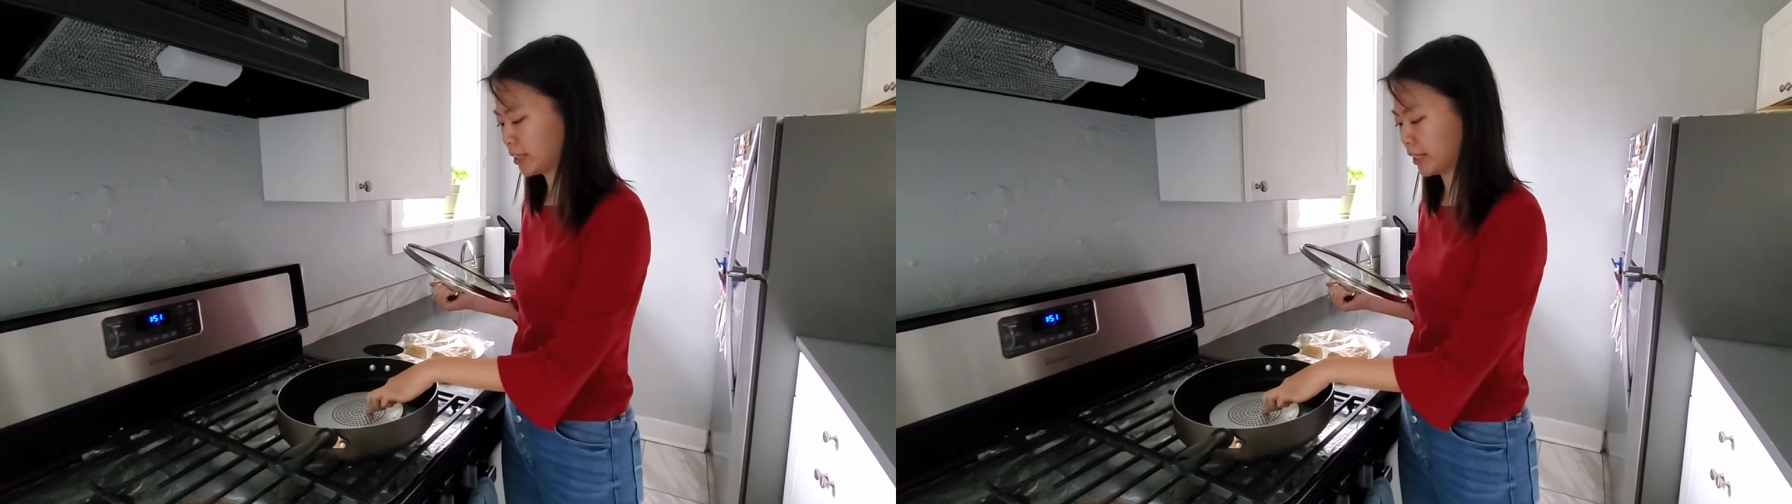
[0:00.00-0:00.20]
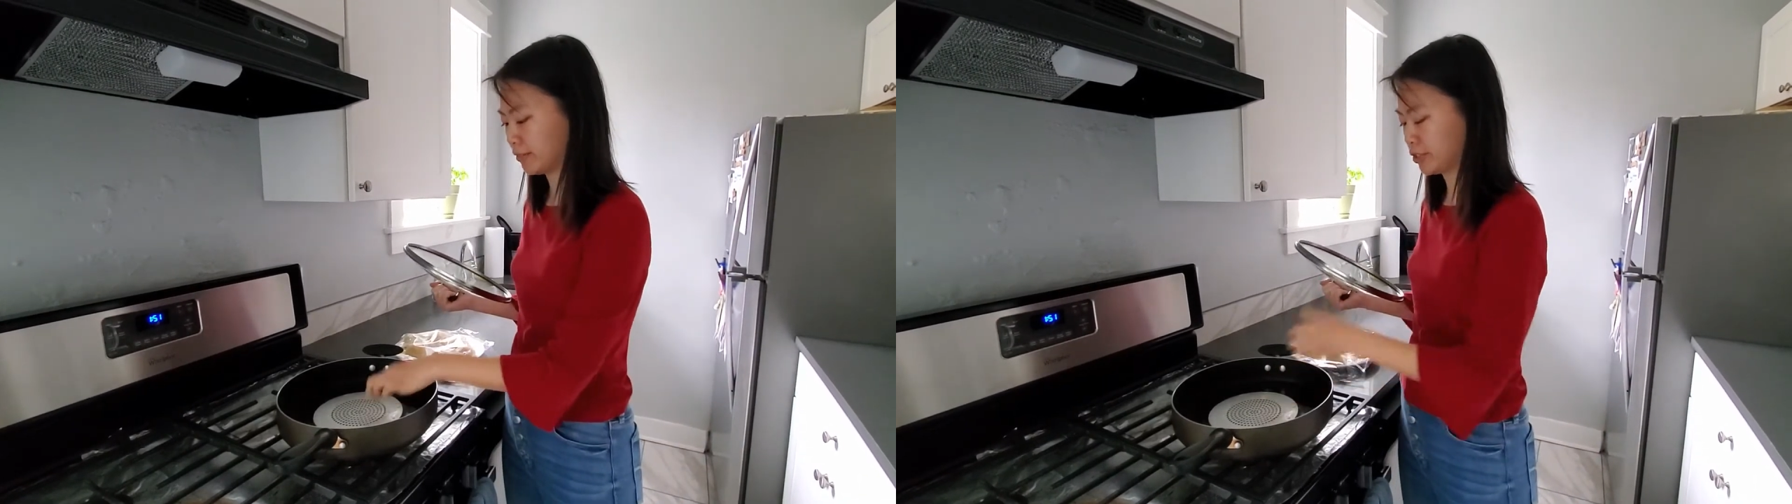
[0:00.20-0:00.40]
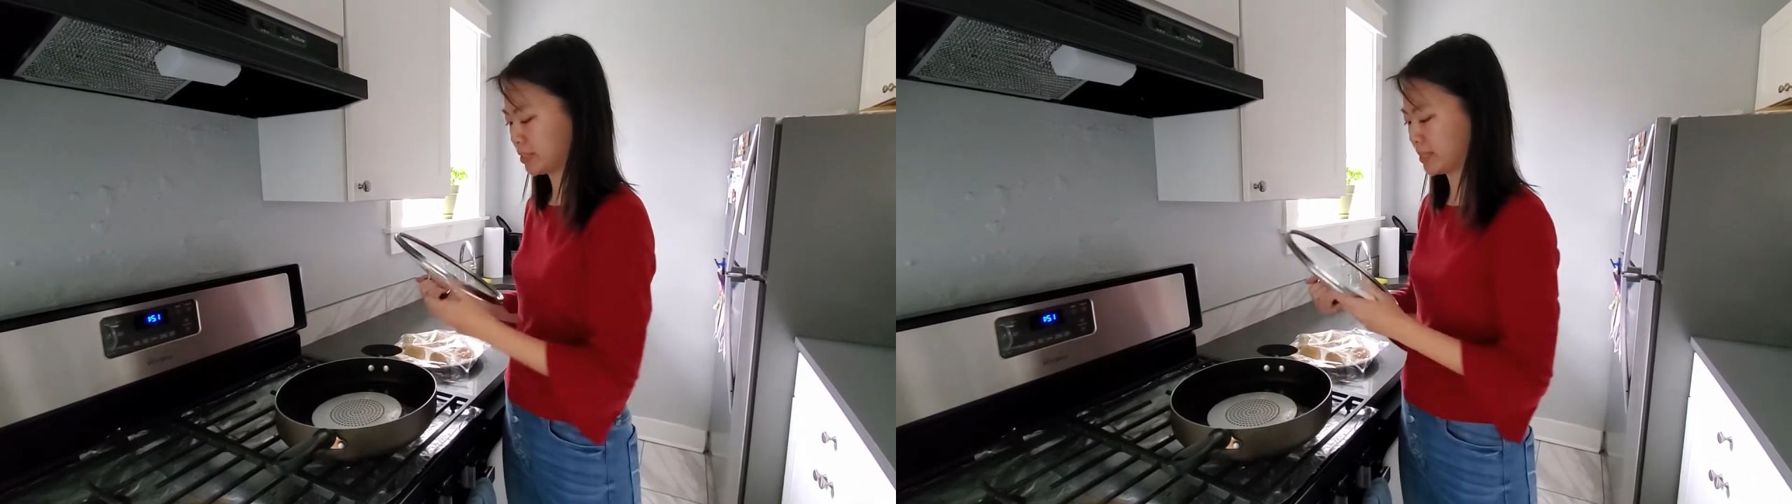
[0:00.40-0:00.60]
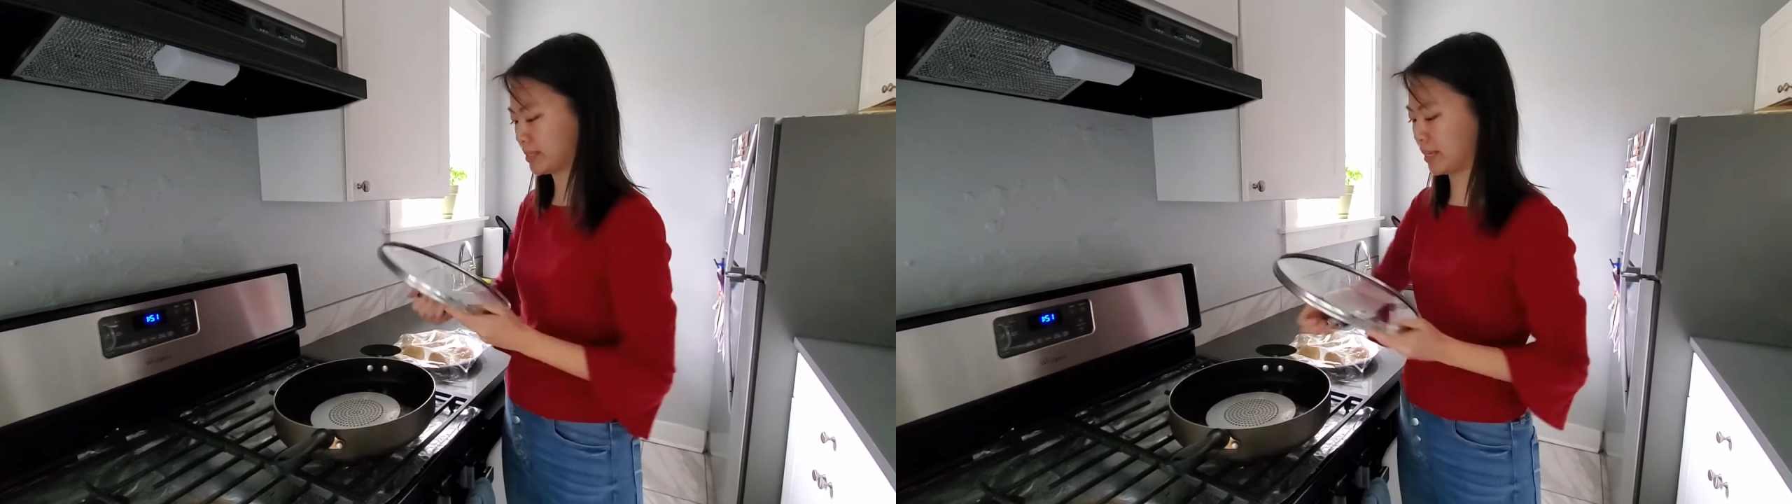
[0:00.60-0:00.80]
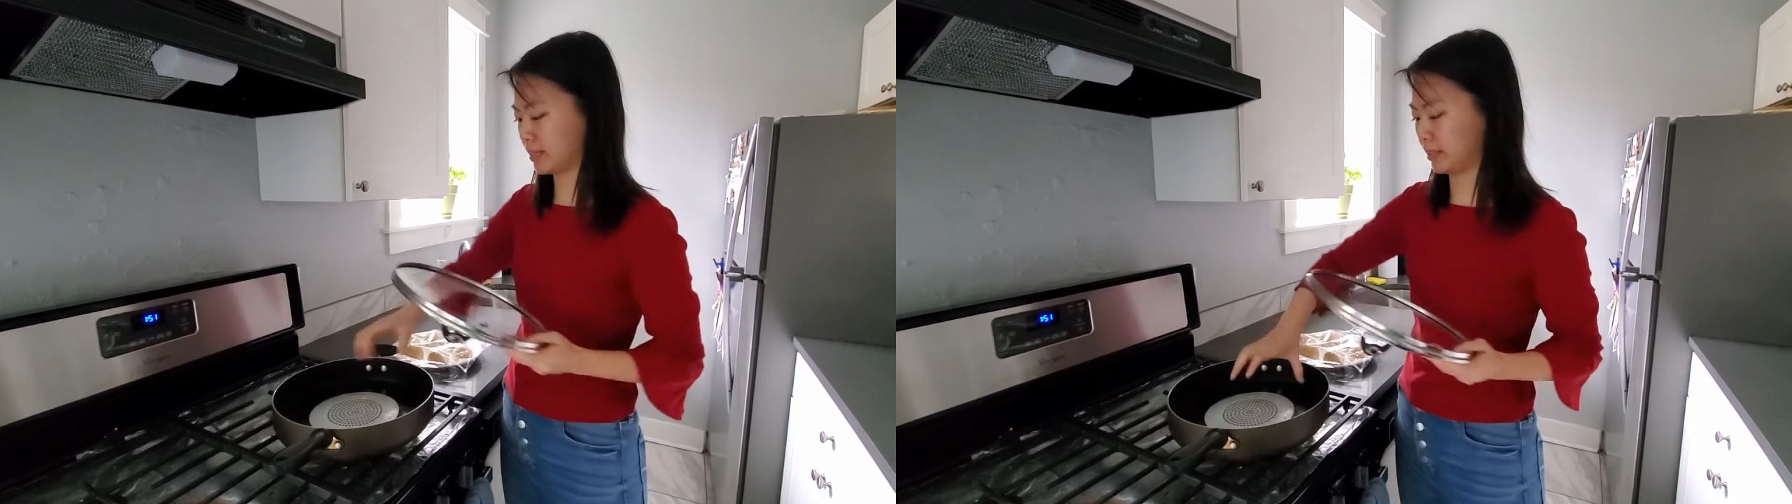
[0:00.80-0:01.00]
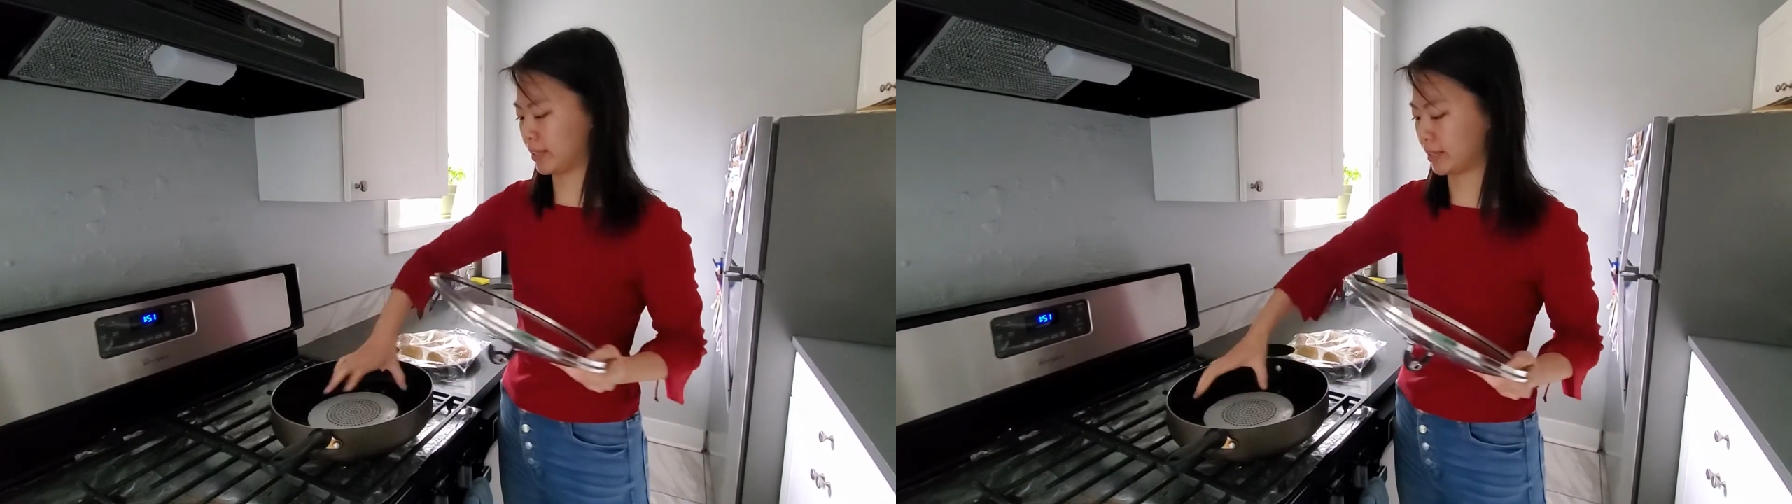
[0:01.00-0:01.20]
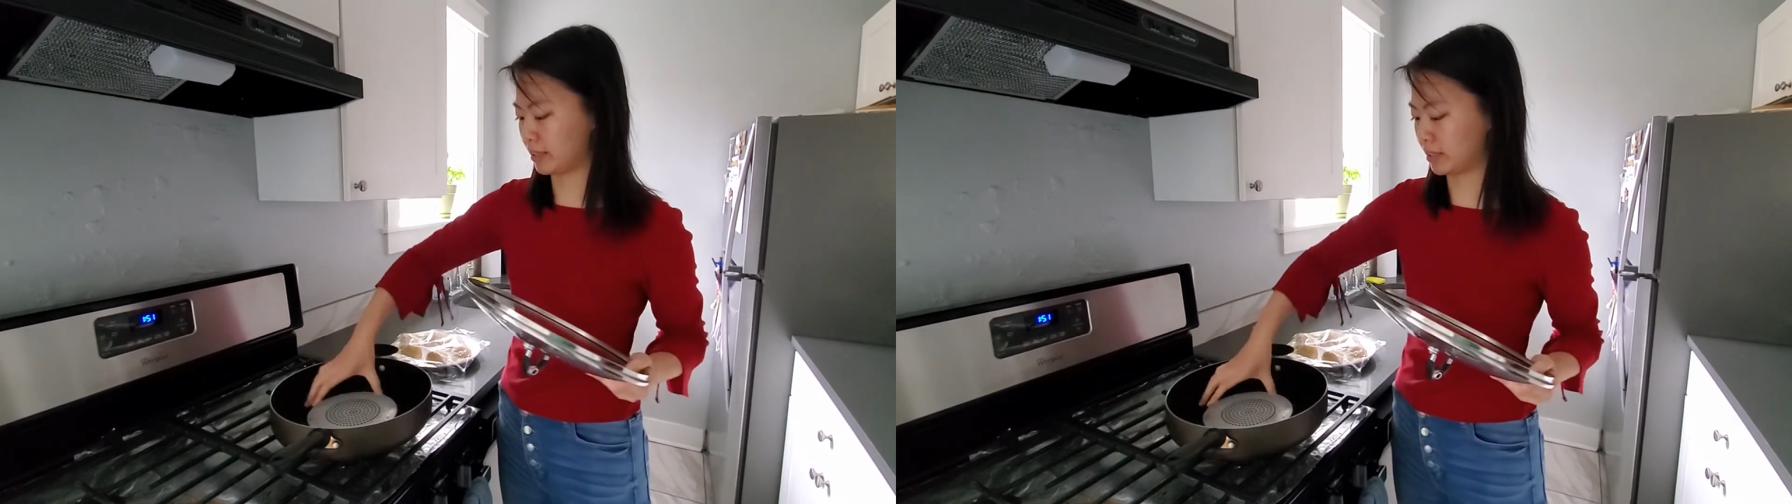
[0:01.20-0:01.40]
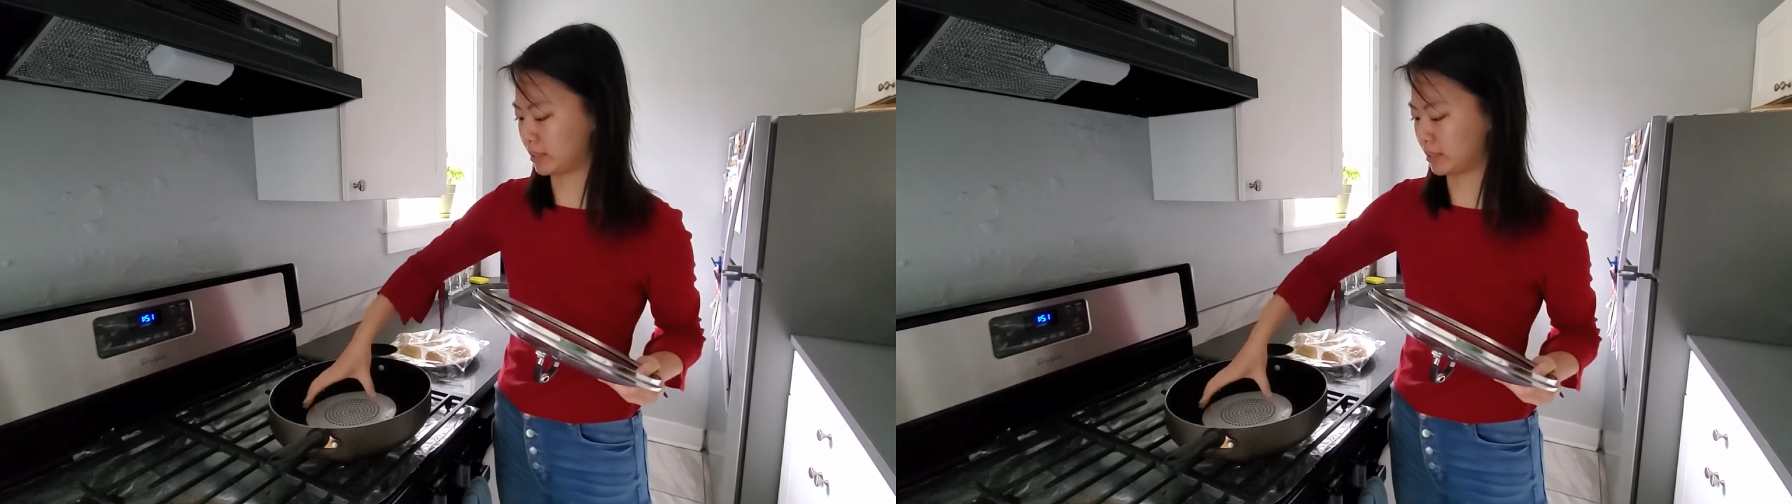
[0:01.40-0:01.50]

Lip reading: I've just set like